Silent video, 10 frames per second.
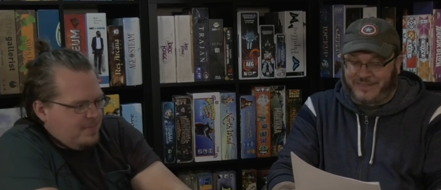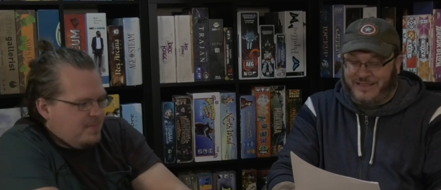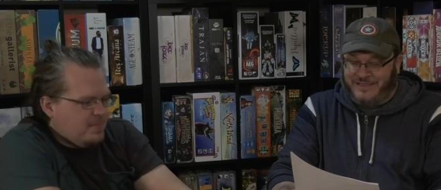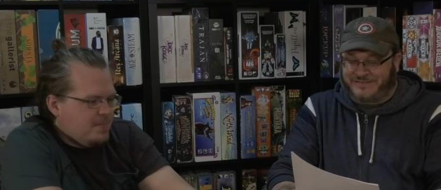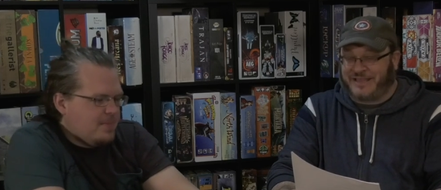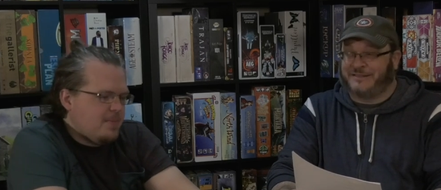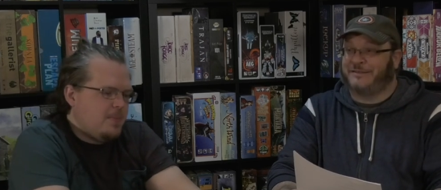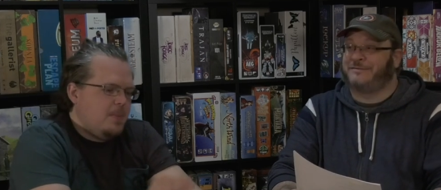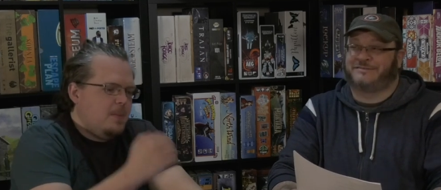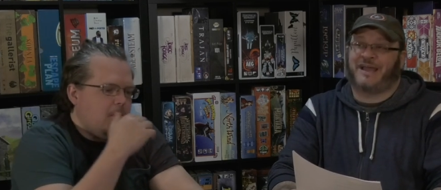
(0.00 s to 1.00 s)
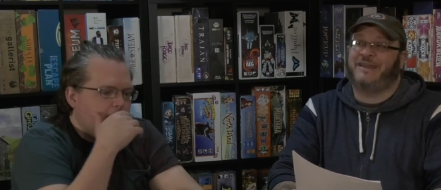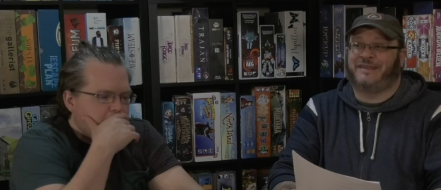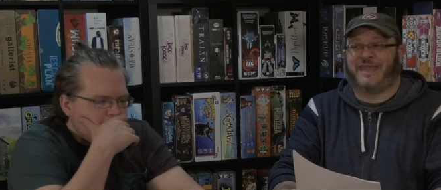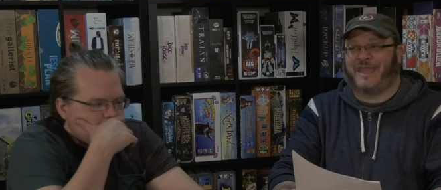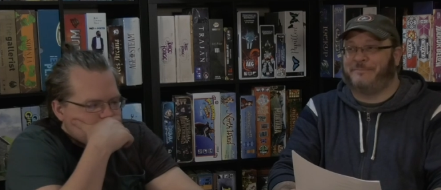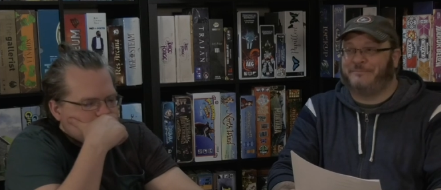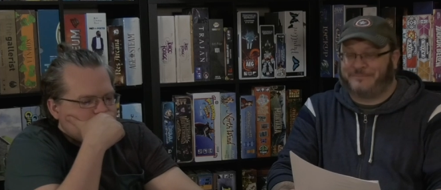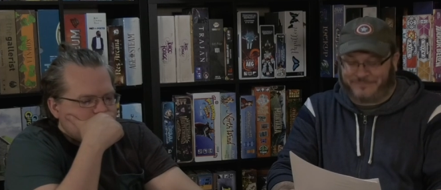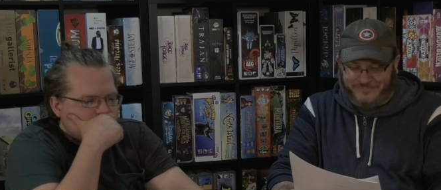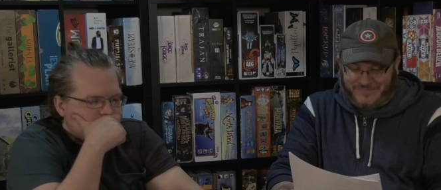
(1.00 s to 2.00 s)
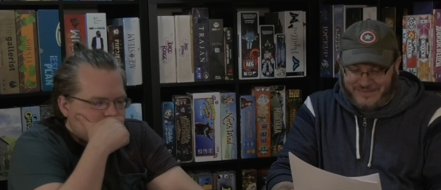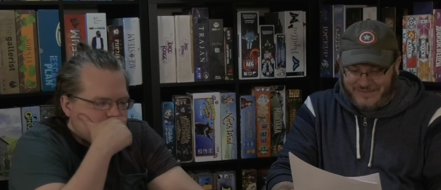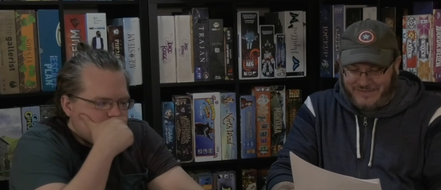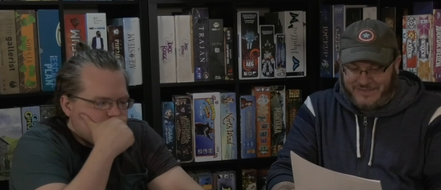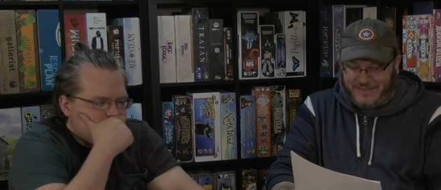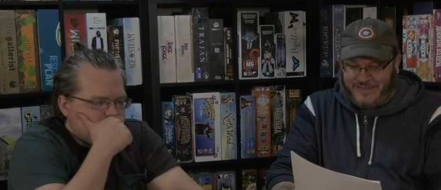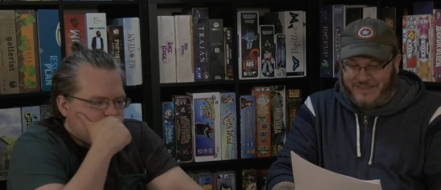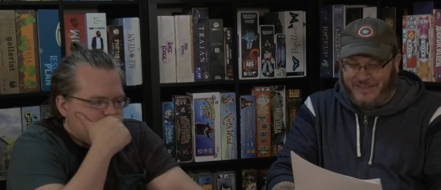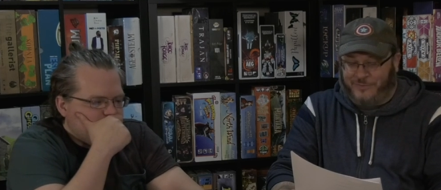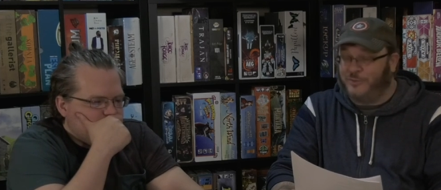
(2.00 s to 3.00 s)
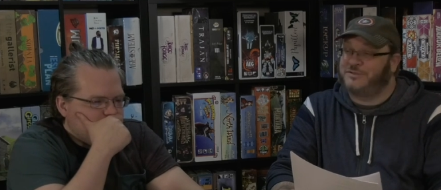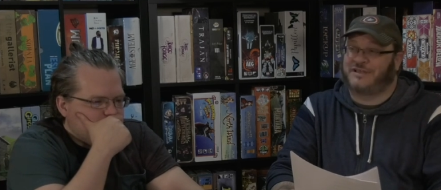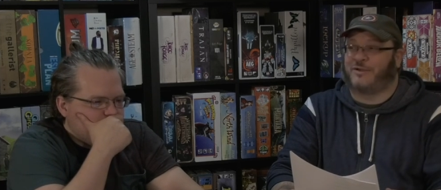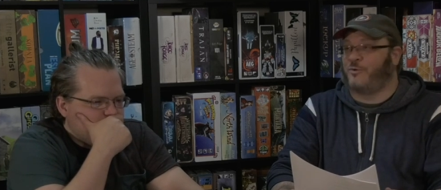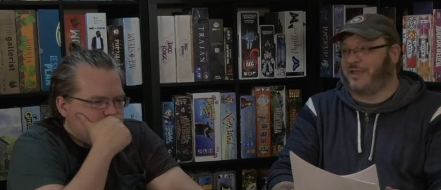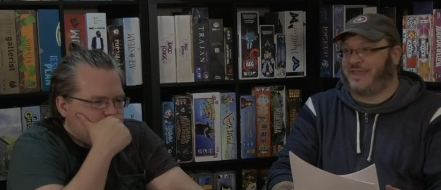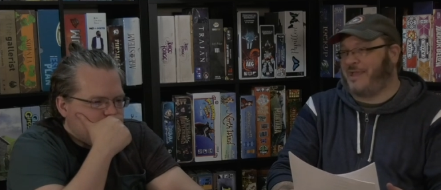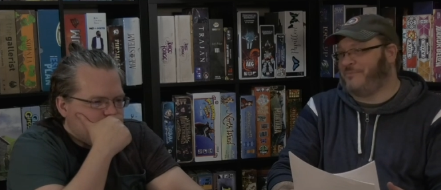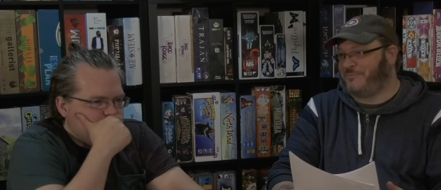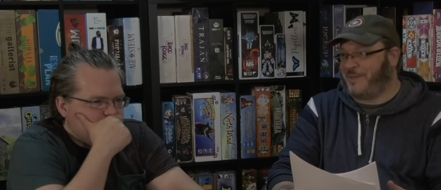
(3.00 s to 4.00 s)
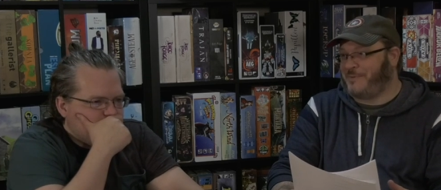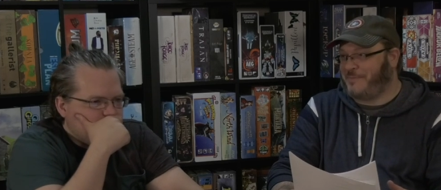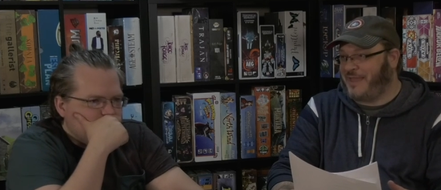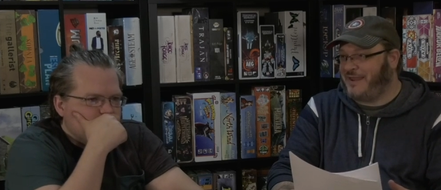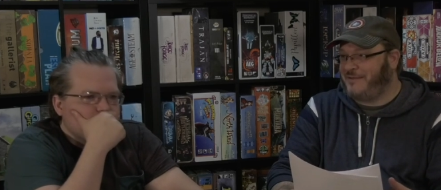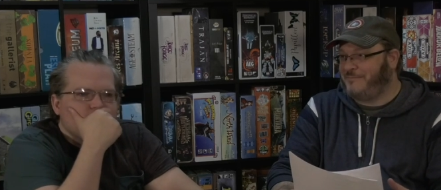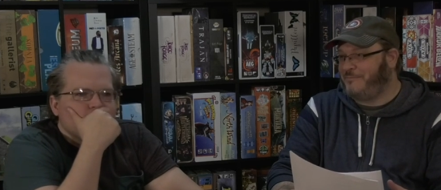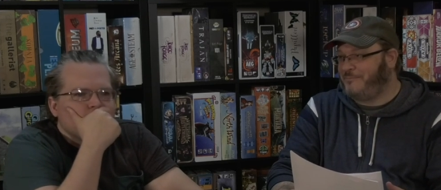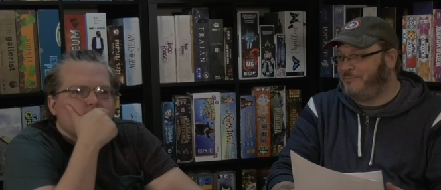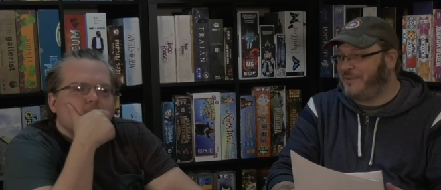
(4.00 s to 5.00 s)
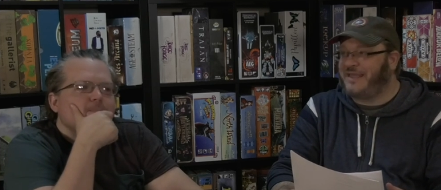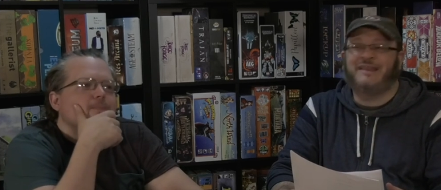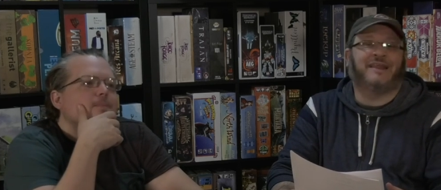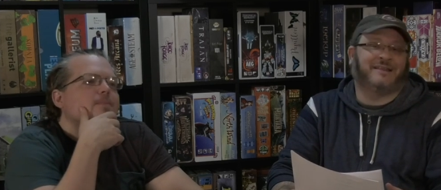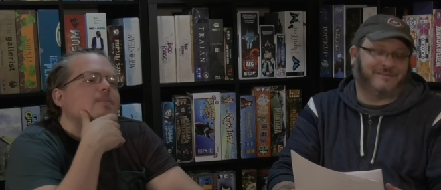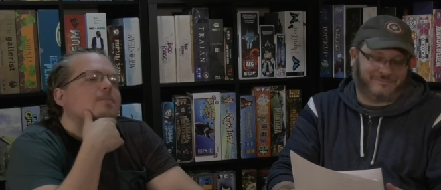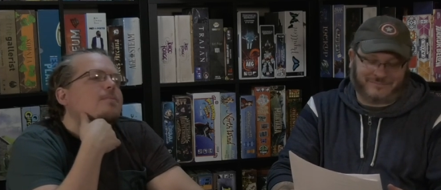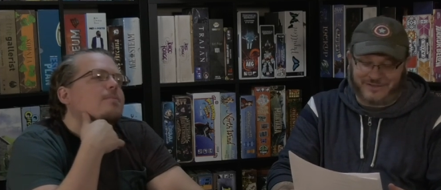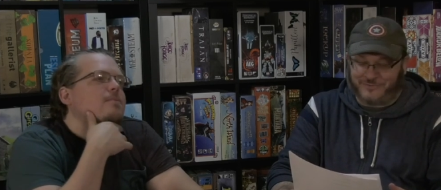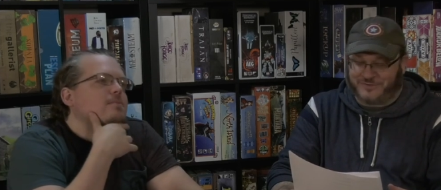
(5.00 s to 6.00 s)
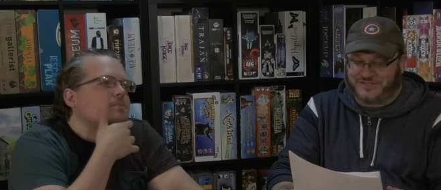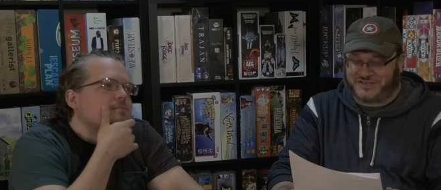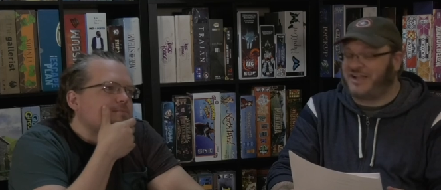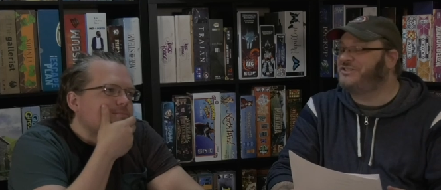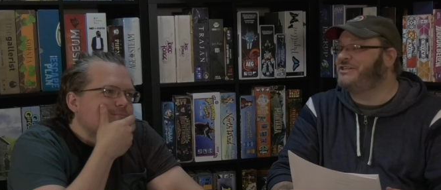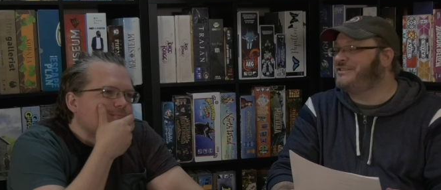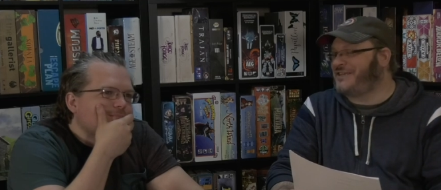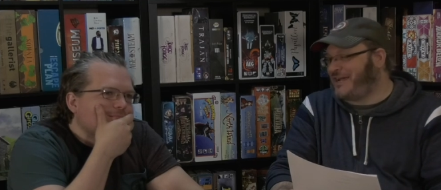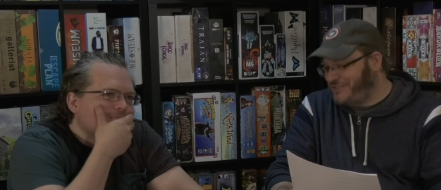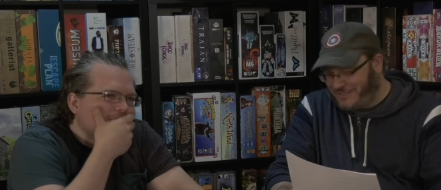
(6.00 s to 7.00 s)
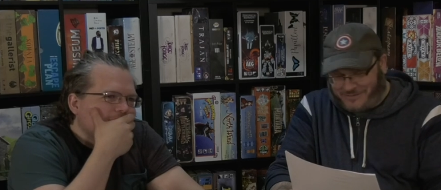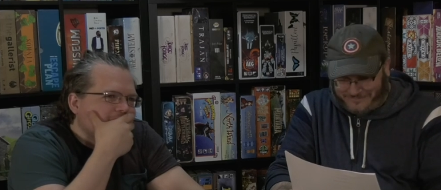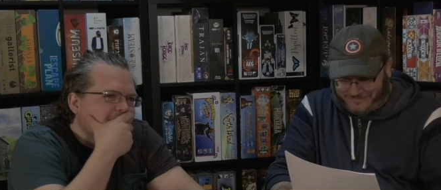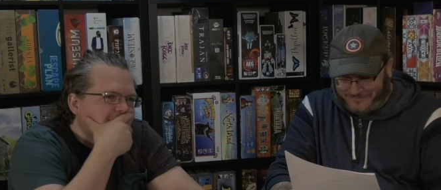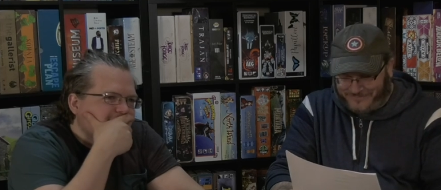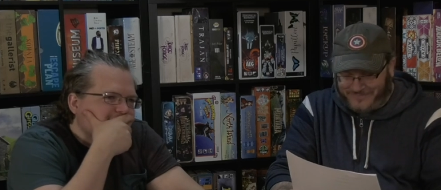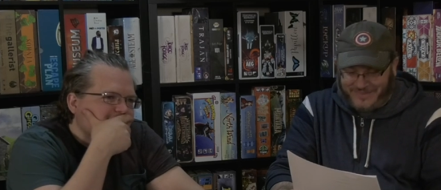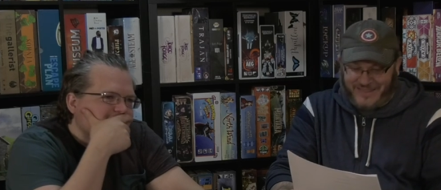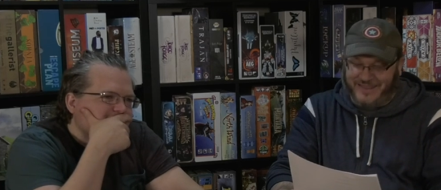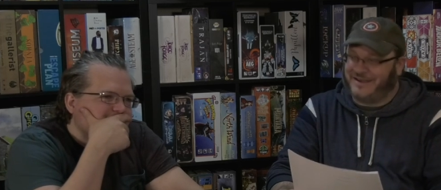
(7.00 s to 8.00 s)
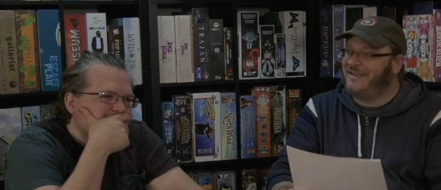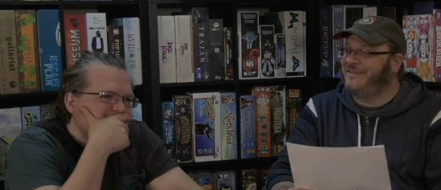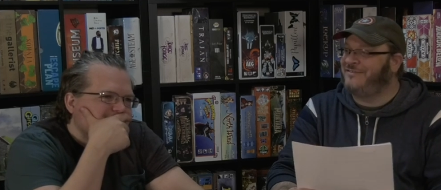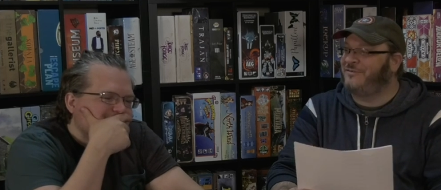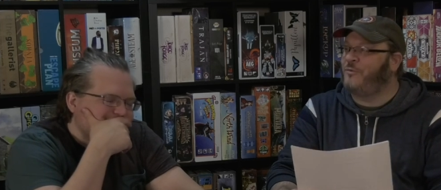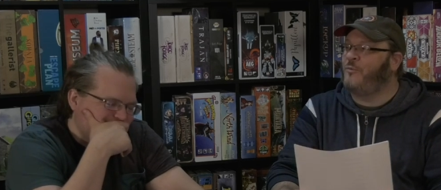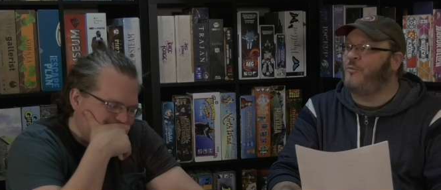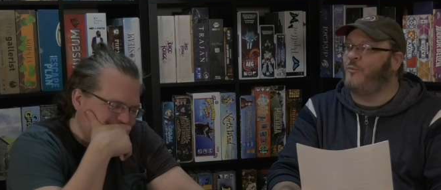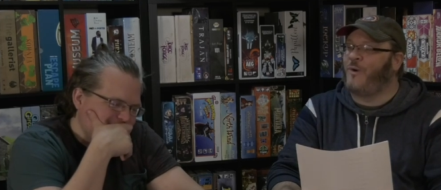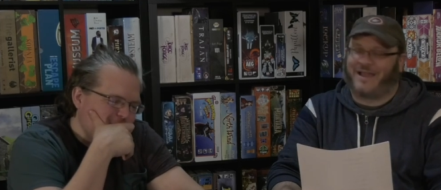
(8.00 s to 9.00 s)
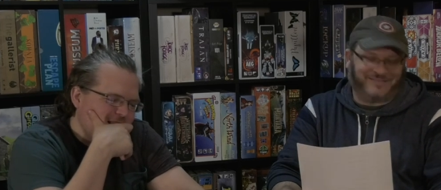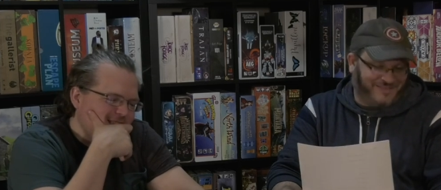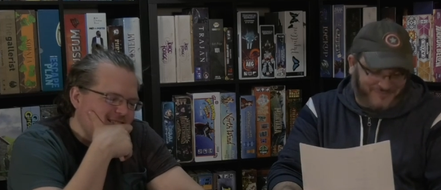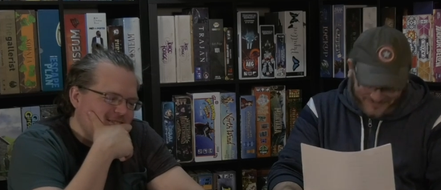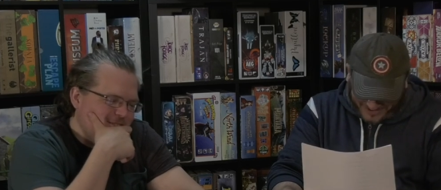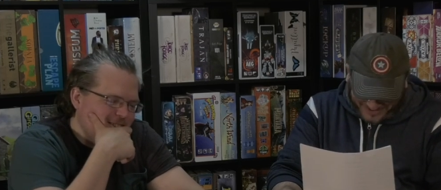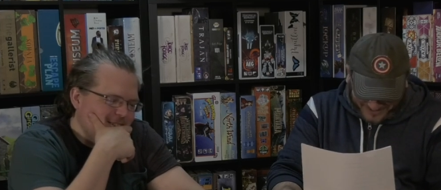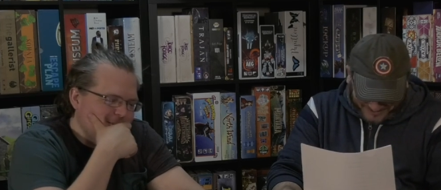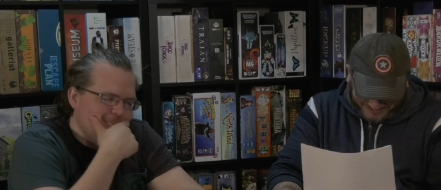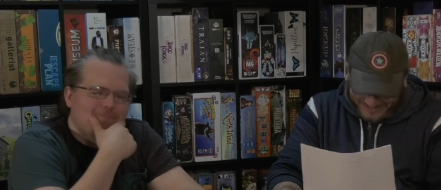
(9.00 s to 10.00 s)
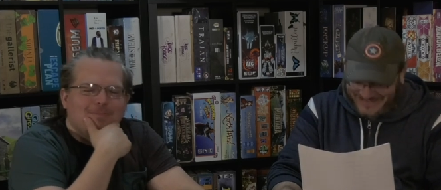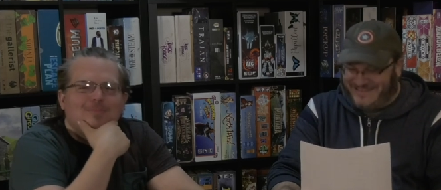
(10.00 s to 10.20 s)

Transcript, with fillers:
Speaker 1: is a little tiny game. It looks like Oink Games maybe made it, but they didn't. It was Saashi and Saashi. And it is Wind, the, the, Film. film.